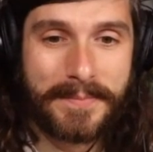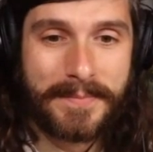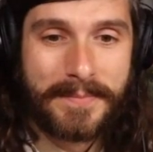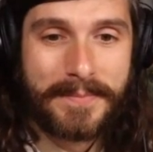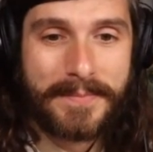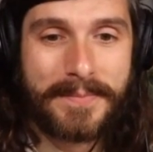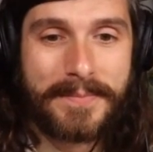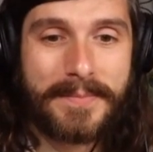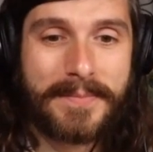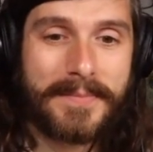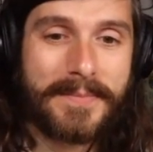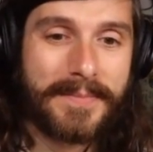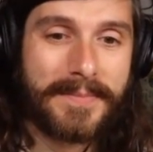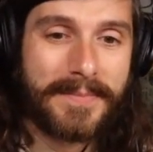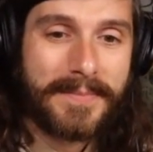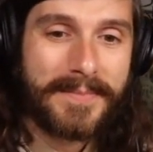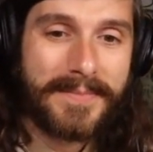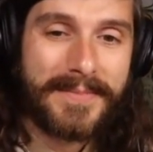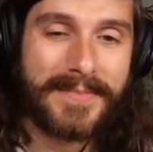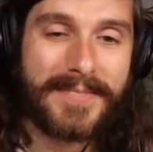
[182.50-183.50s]

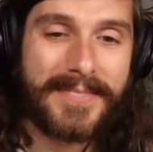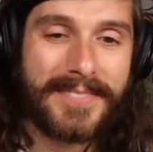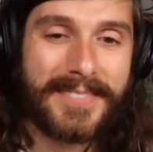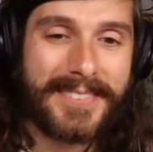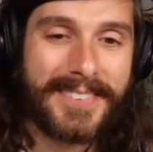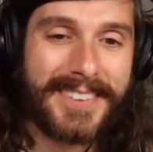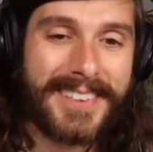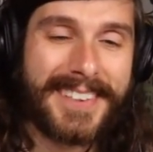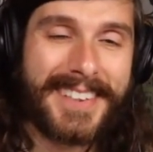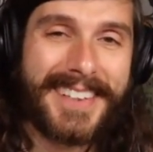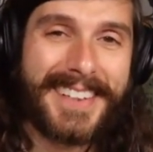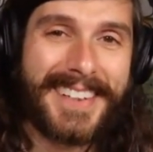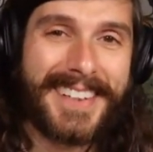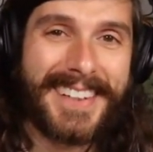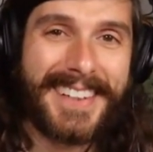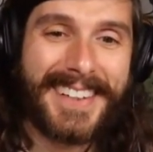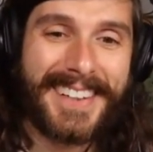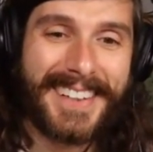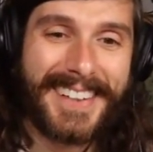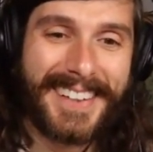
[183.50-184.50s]

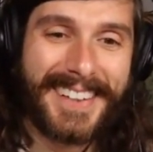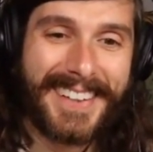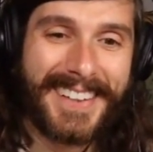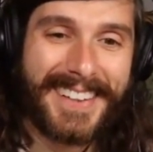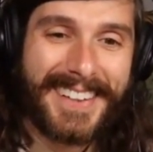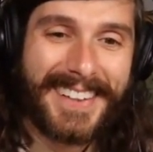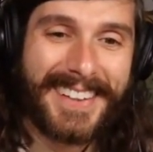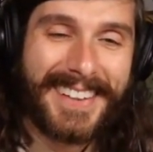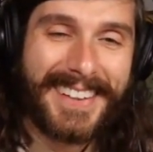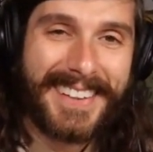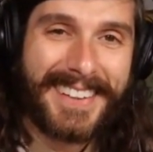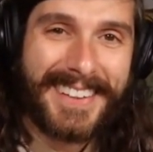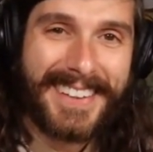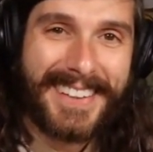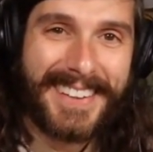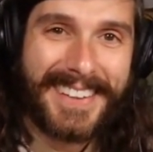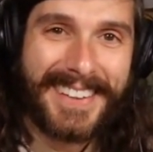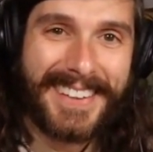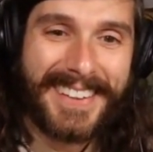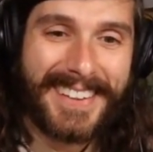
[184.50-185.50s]

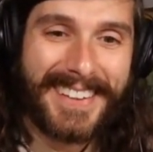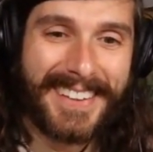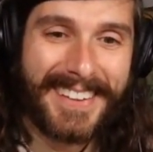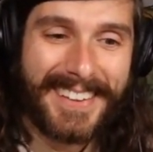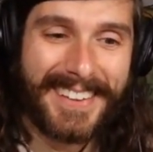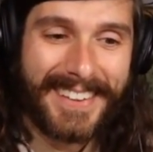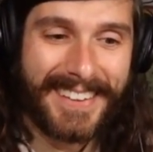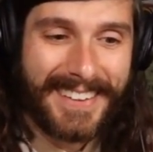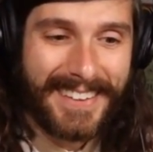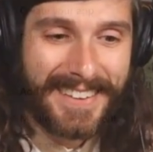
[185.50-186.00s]
[no speech]